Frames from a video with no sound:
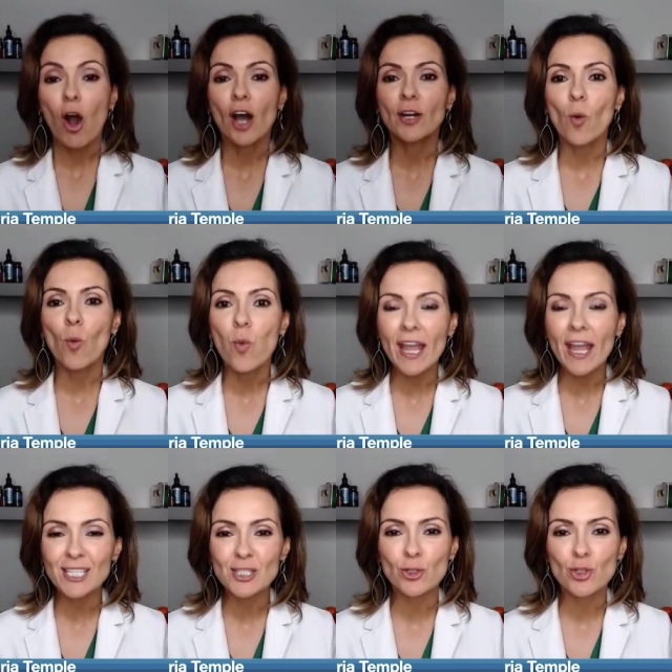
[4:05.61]
on
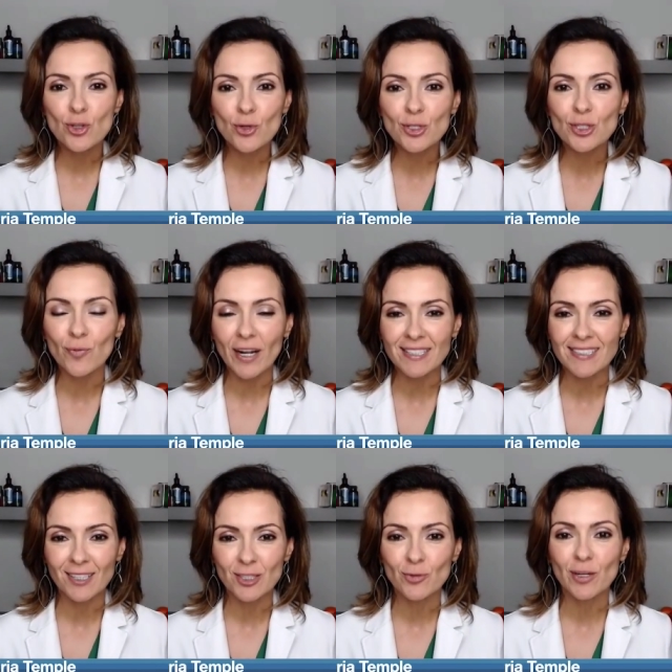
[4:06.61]
ways to choose the right
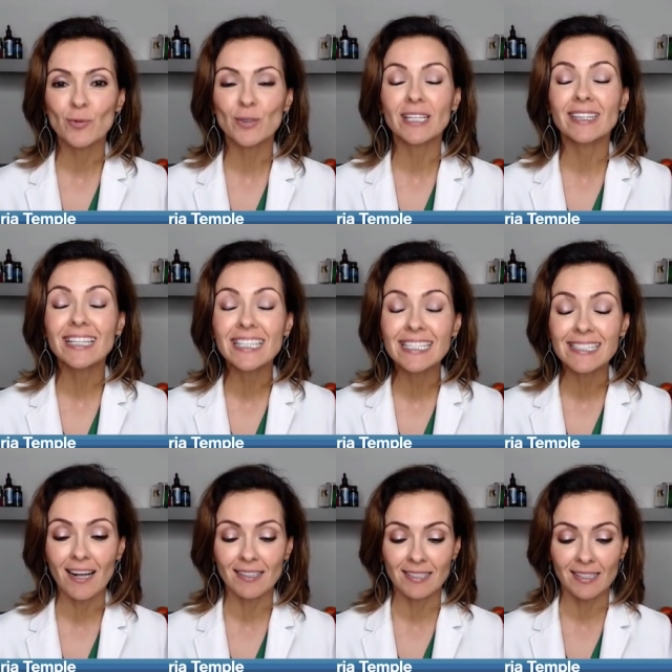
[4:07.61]
sunscreen with the least
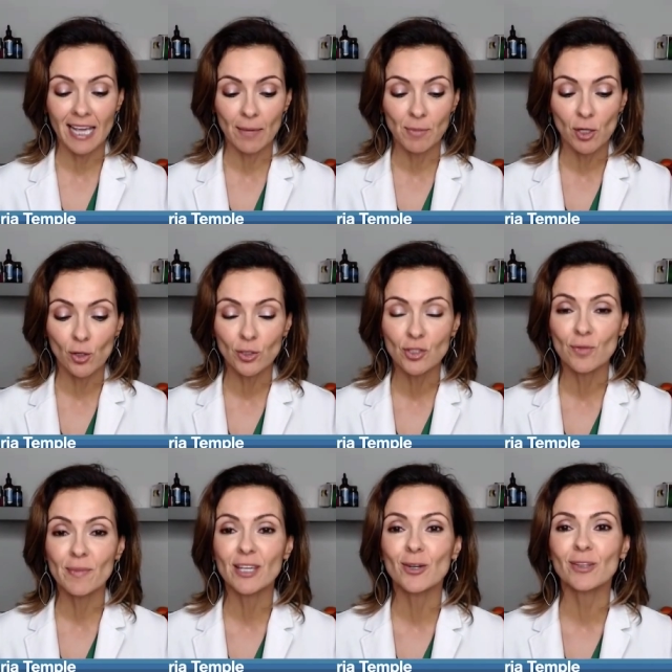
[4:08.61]
toxic chemicals to
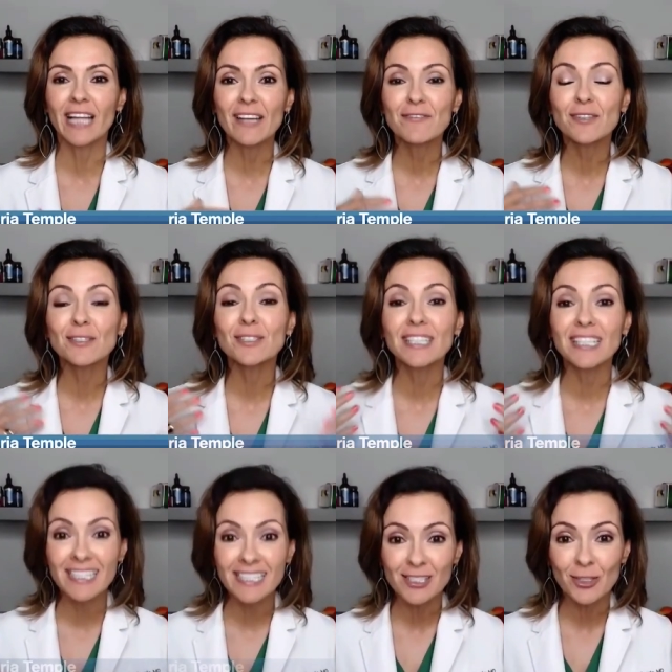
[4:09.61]
make your life a little
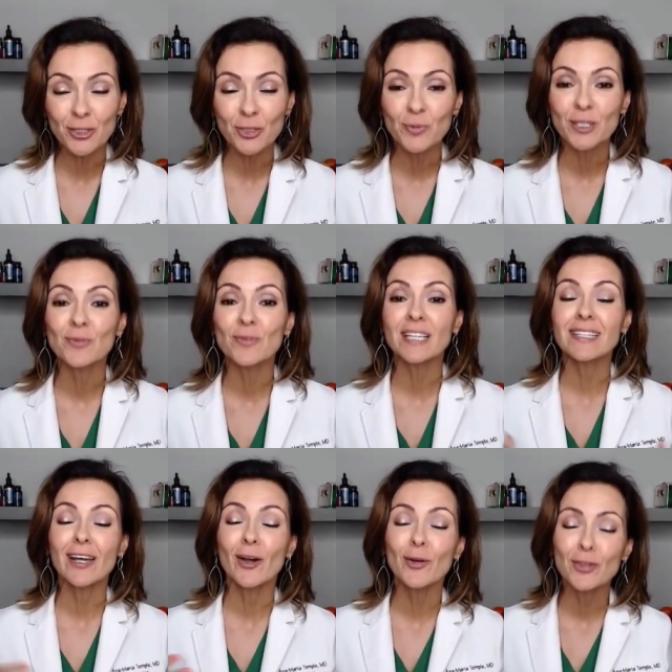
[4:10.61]
easier so we can
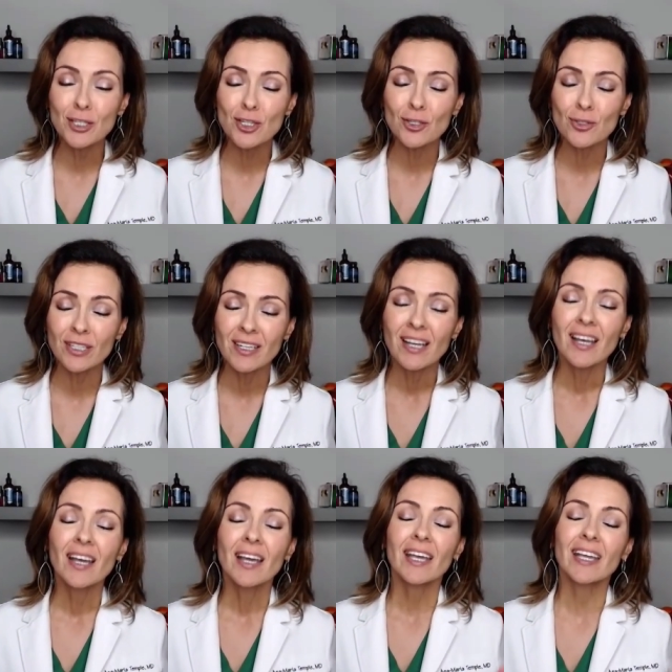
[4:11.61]
raise healthy children
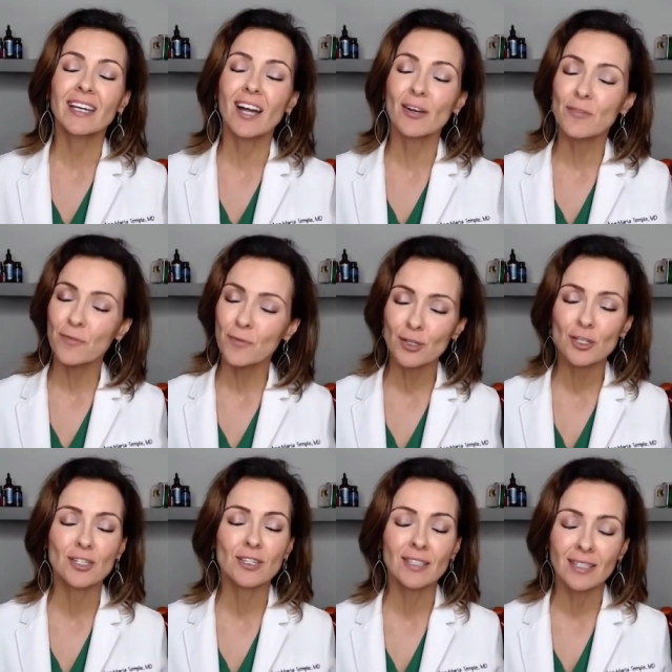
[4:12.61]
in,
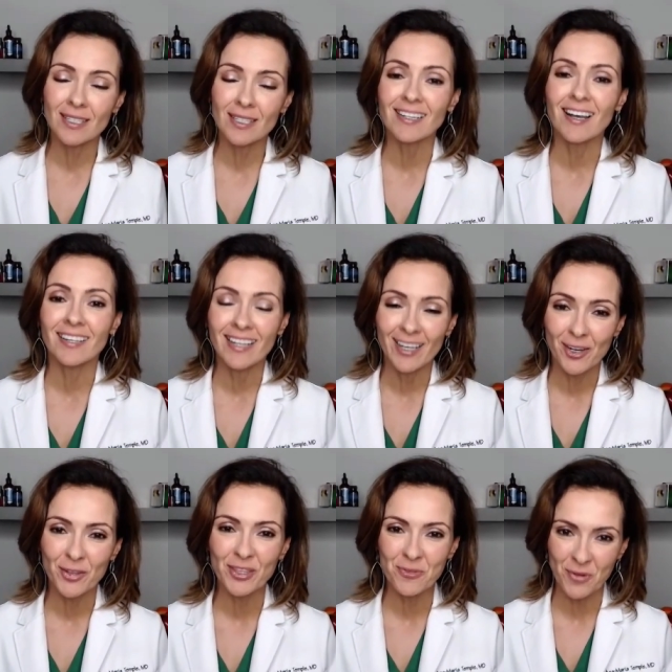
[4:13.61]
unfortunately, this
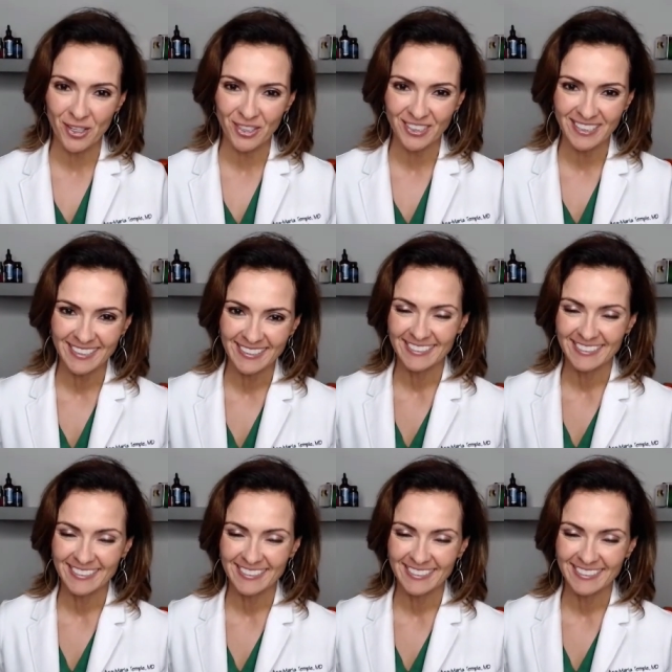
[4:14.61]
unhealthy world.